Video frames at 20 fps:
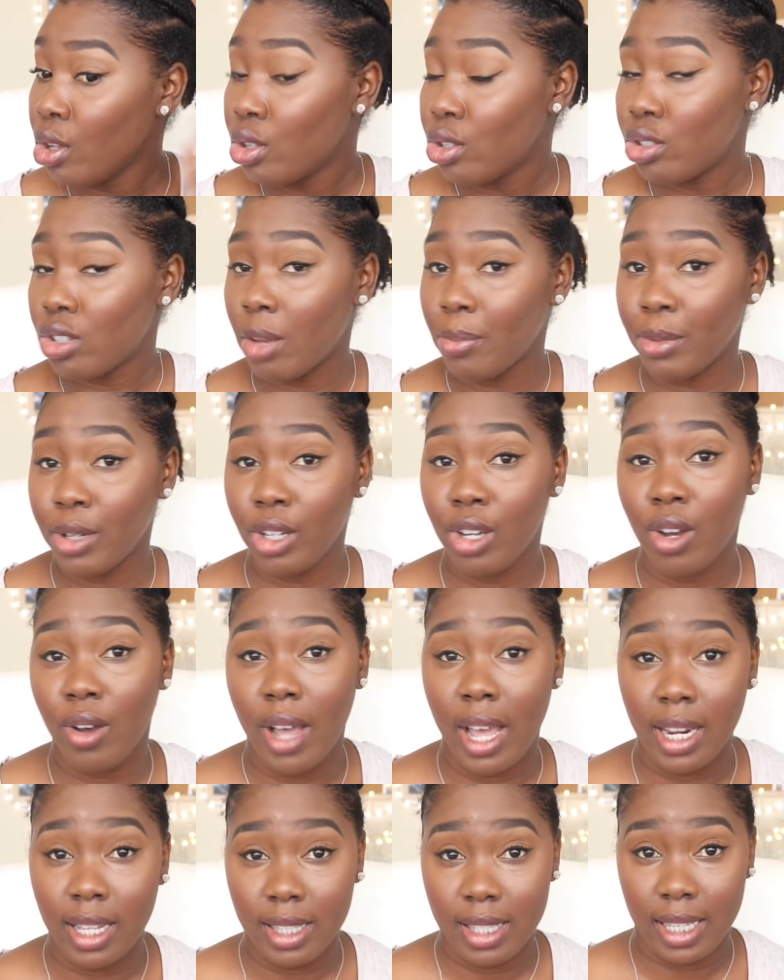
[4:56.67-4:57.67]
So I'm gonna go
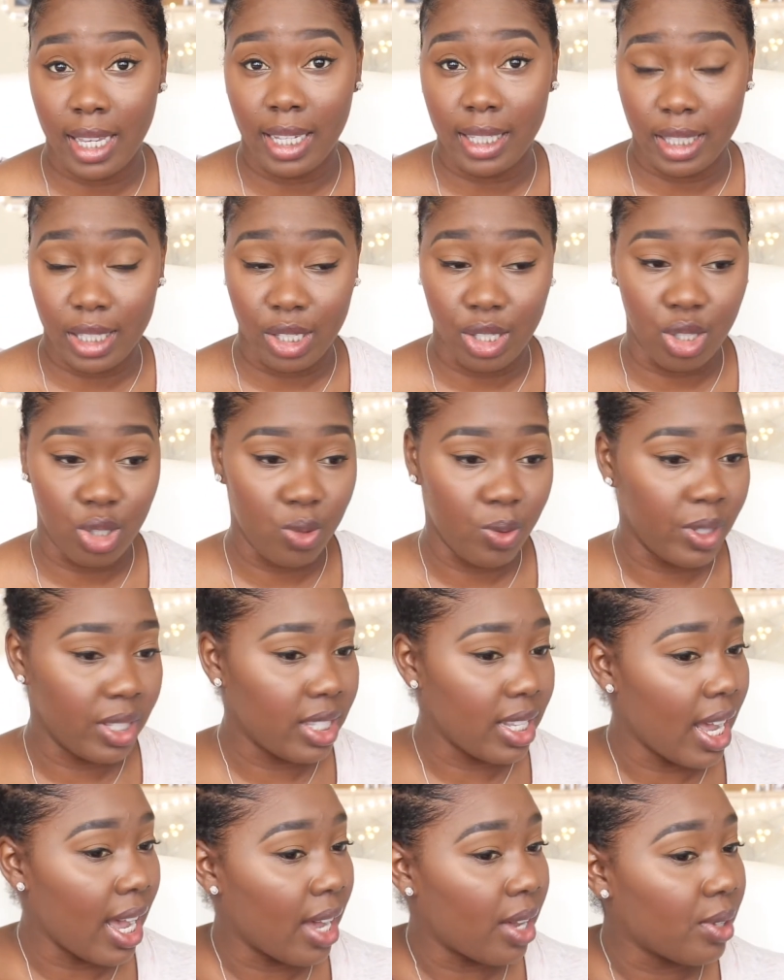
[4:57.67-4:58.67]
ahead and take these
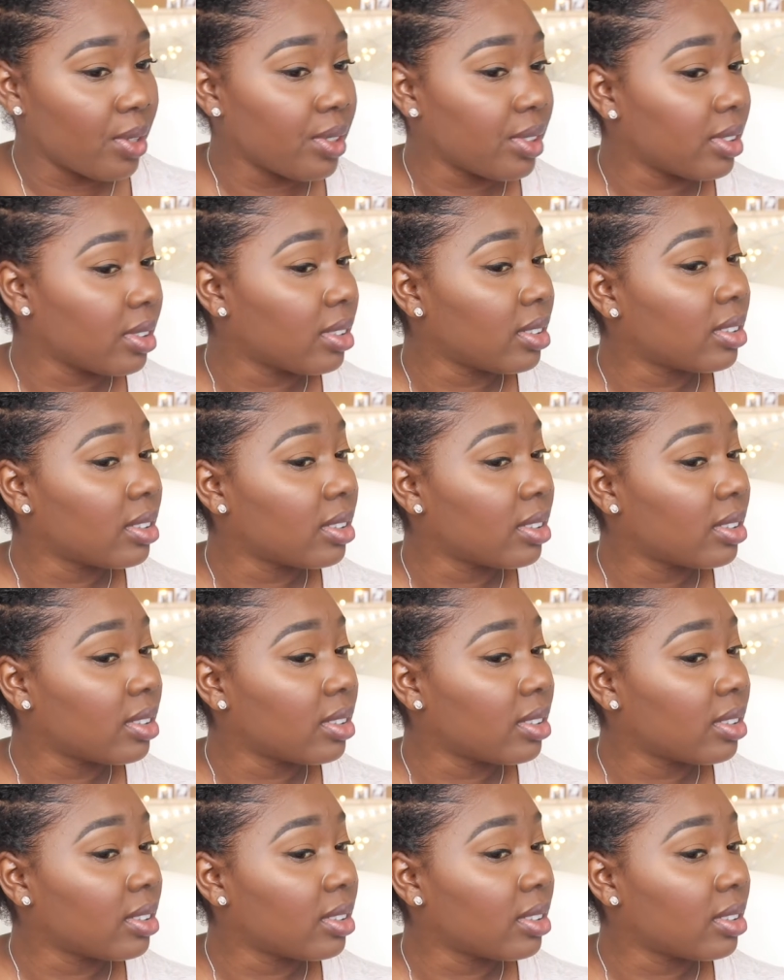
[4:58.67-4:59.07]
twists out